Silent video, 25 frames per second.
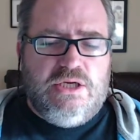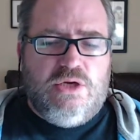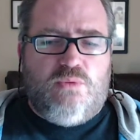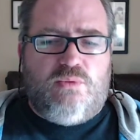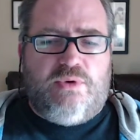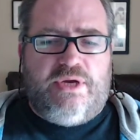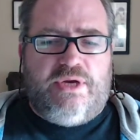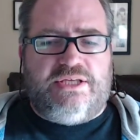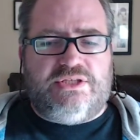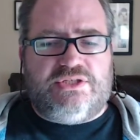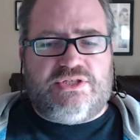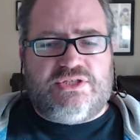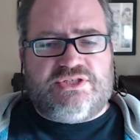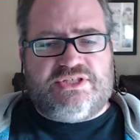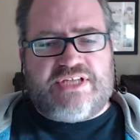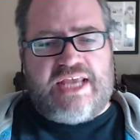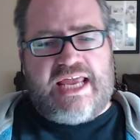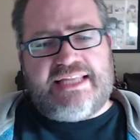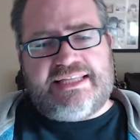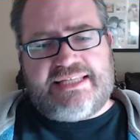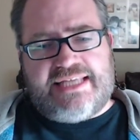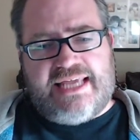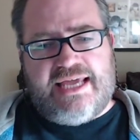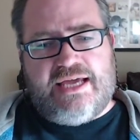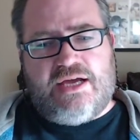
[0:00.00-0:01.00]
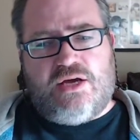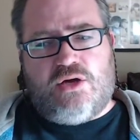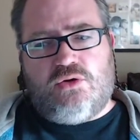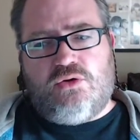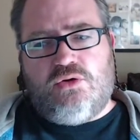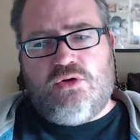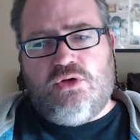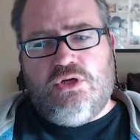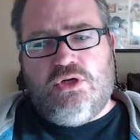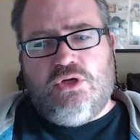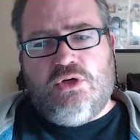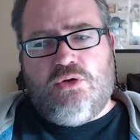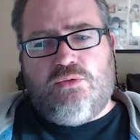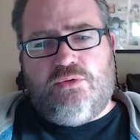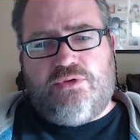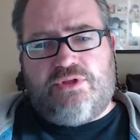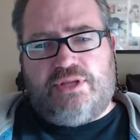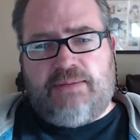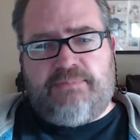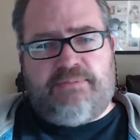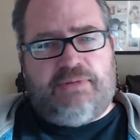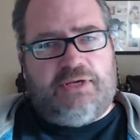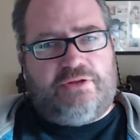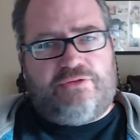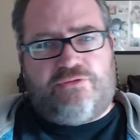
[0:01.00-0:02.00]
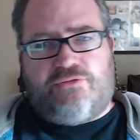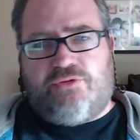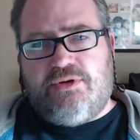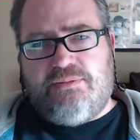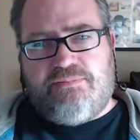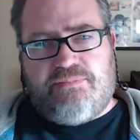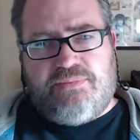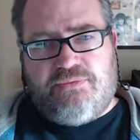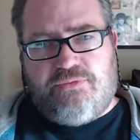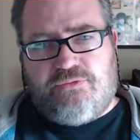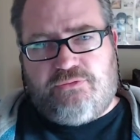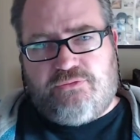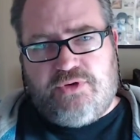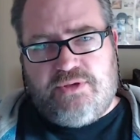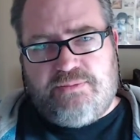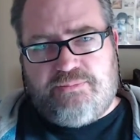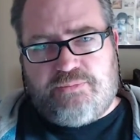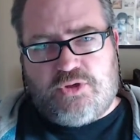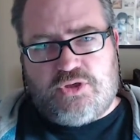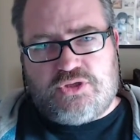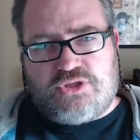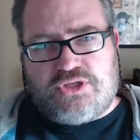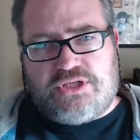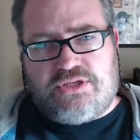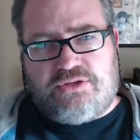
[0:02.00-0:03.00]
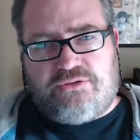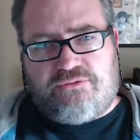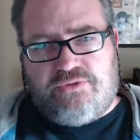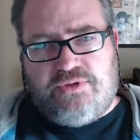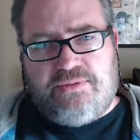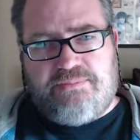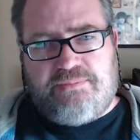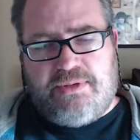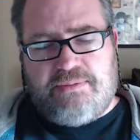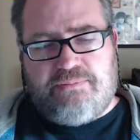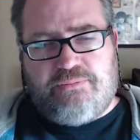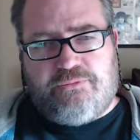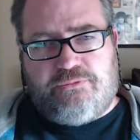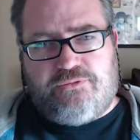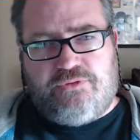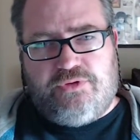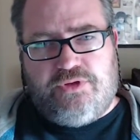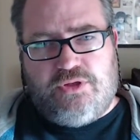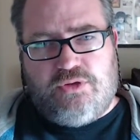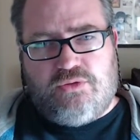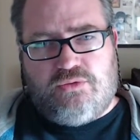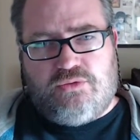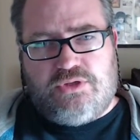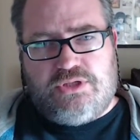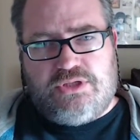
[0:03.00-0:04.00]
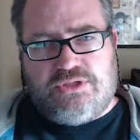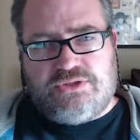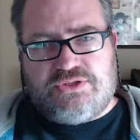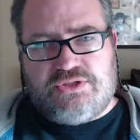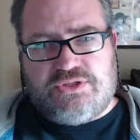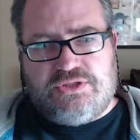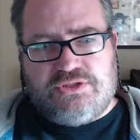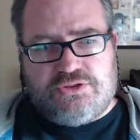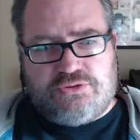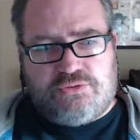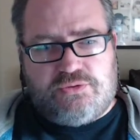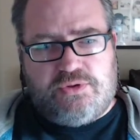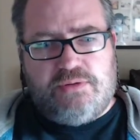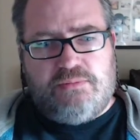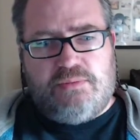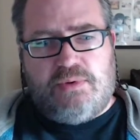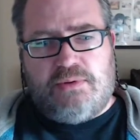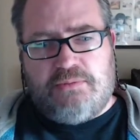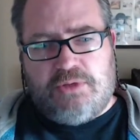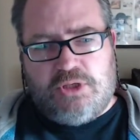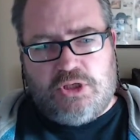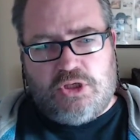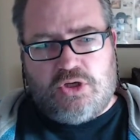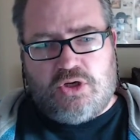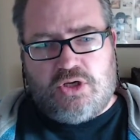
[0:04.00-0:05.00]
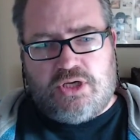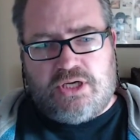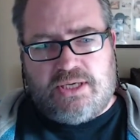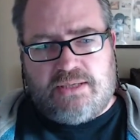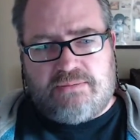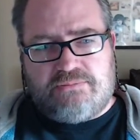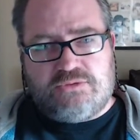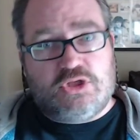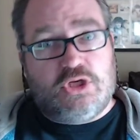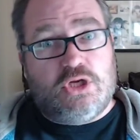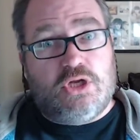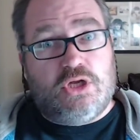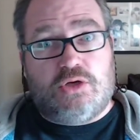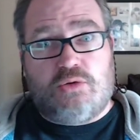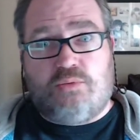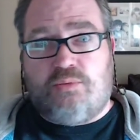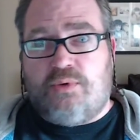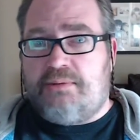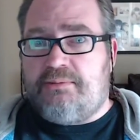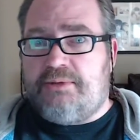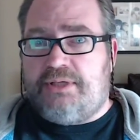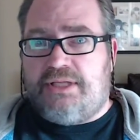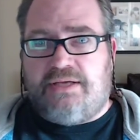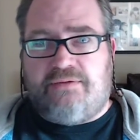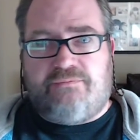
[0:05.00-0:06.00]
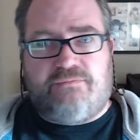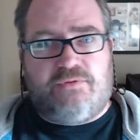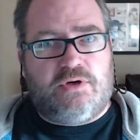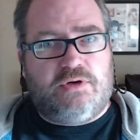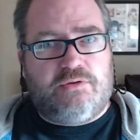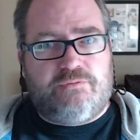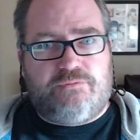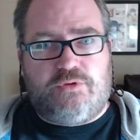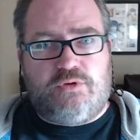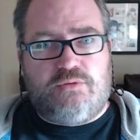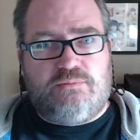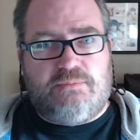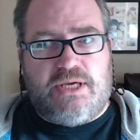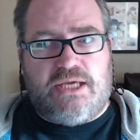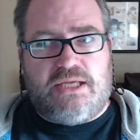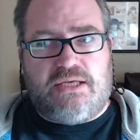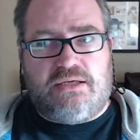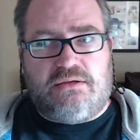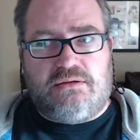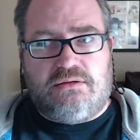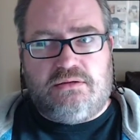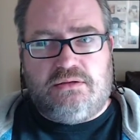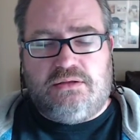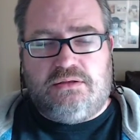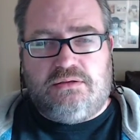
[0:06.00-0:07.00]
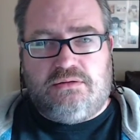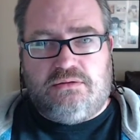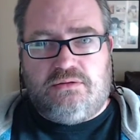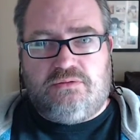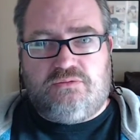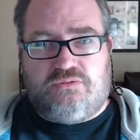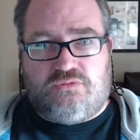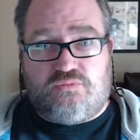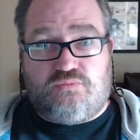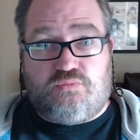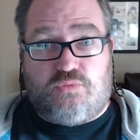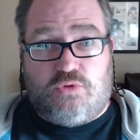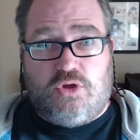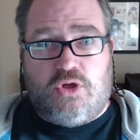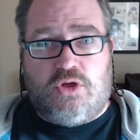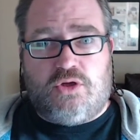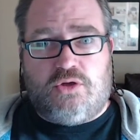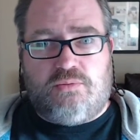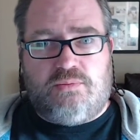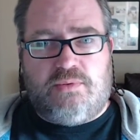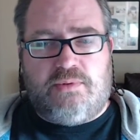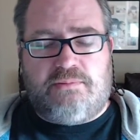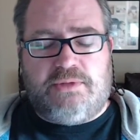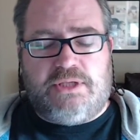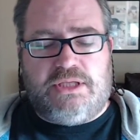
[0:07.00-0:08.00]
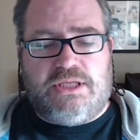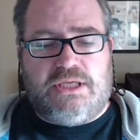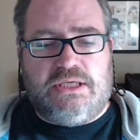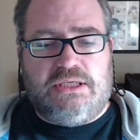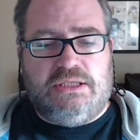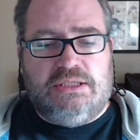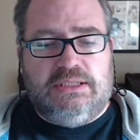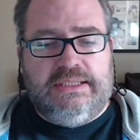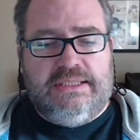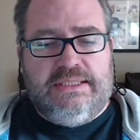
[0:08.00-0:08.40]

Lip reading: Where he just sat down with, they picked three people from the audience. These three women got up. There's a lot of women there, very few men. There's a lot of women there.